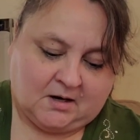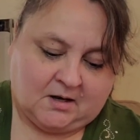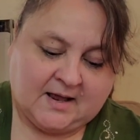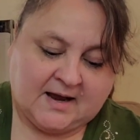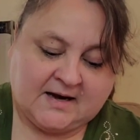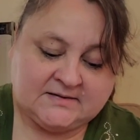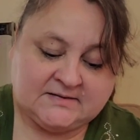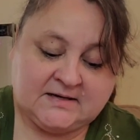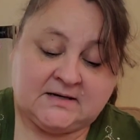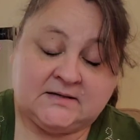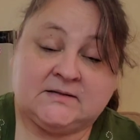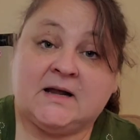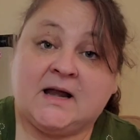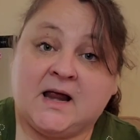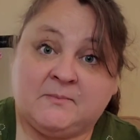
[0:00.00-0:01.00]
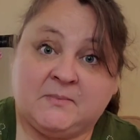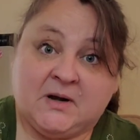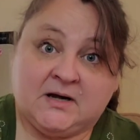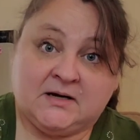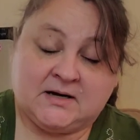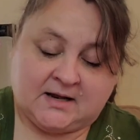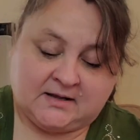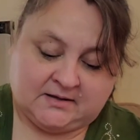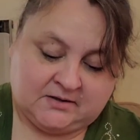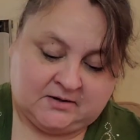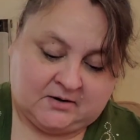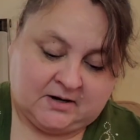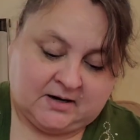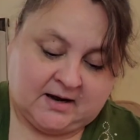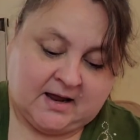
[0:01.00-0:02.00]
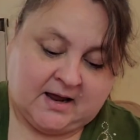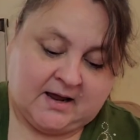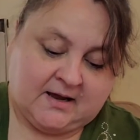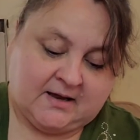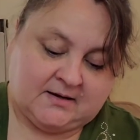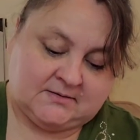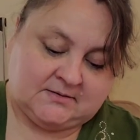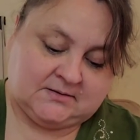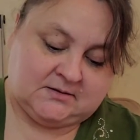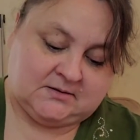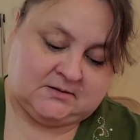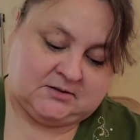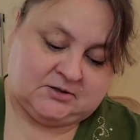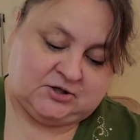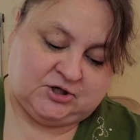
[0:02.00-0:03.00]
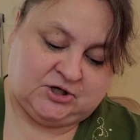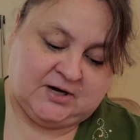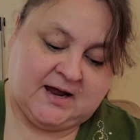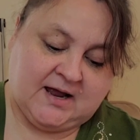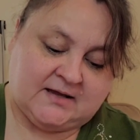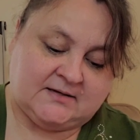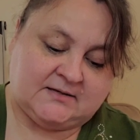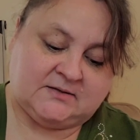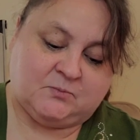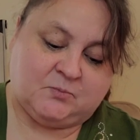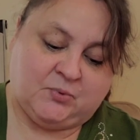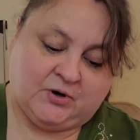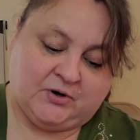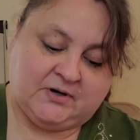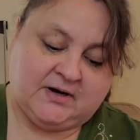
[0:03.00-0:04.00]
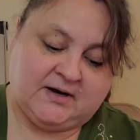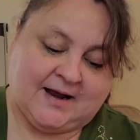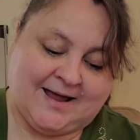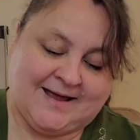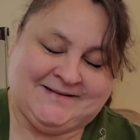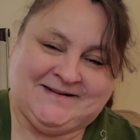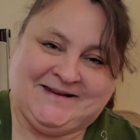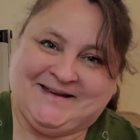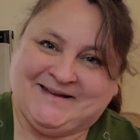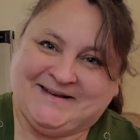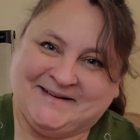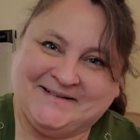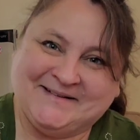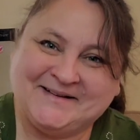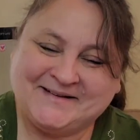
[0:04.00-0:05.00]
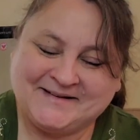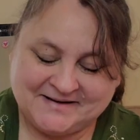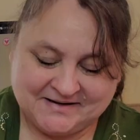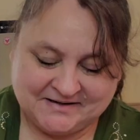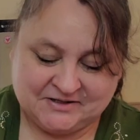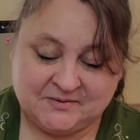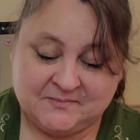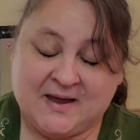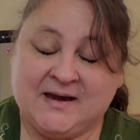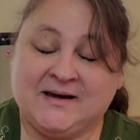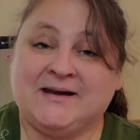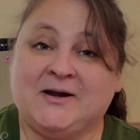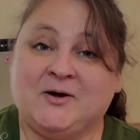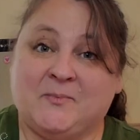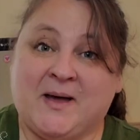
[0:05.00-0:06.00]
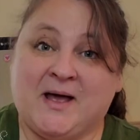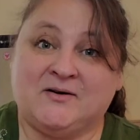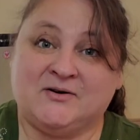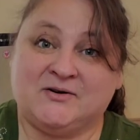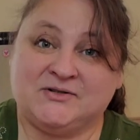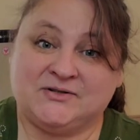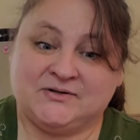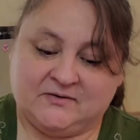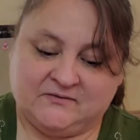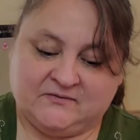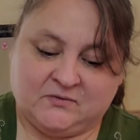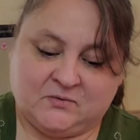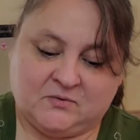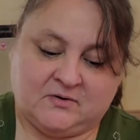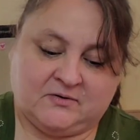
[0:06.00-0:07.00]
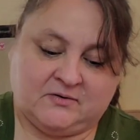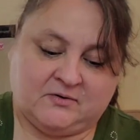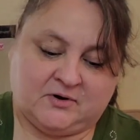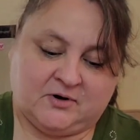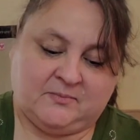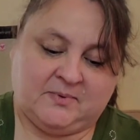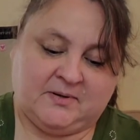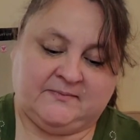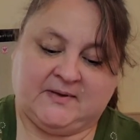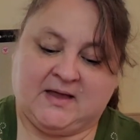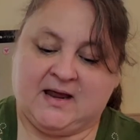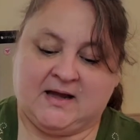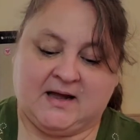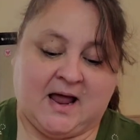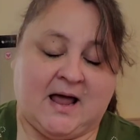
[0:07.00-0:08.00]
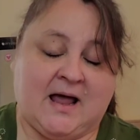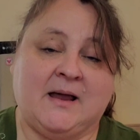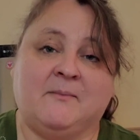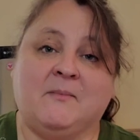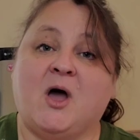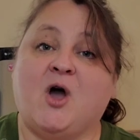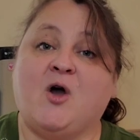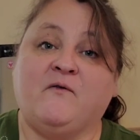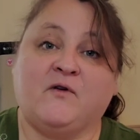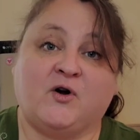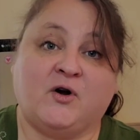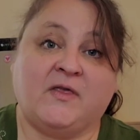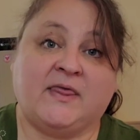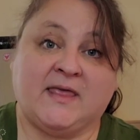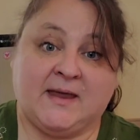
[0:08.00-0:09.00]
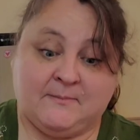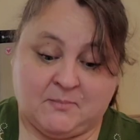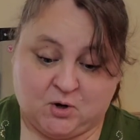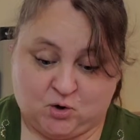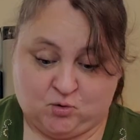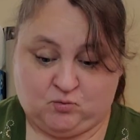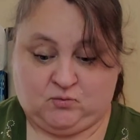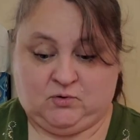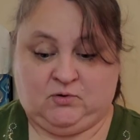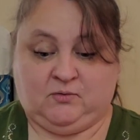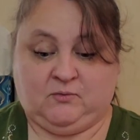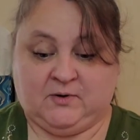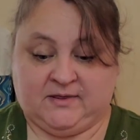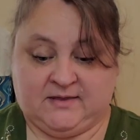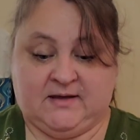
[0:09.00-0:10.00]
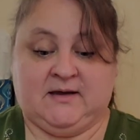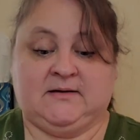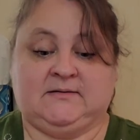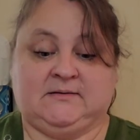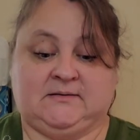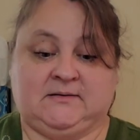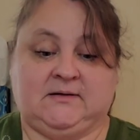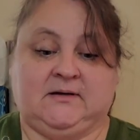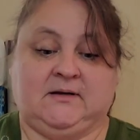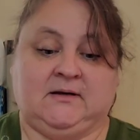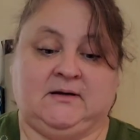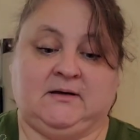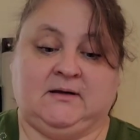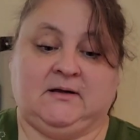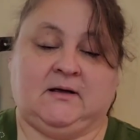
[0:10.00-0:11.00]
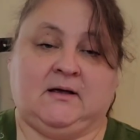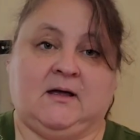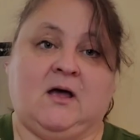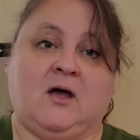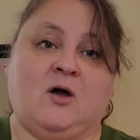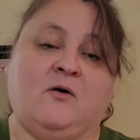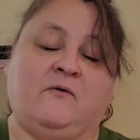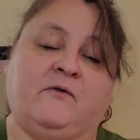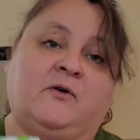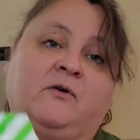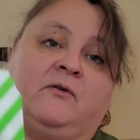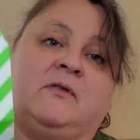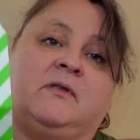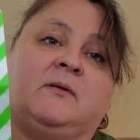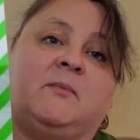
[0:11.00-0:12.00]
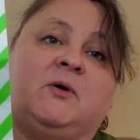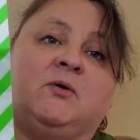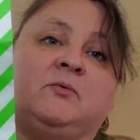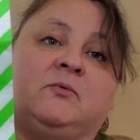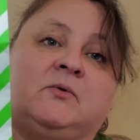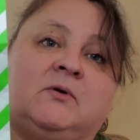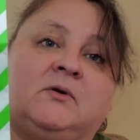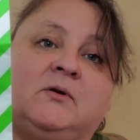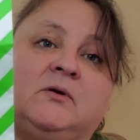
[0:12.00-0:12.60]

like I said, is an admin at Daily 30. And she had this brilliant idea to make needle minders for the group. And I am over the moon with these. Over the moon.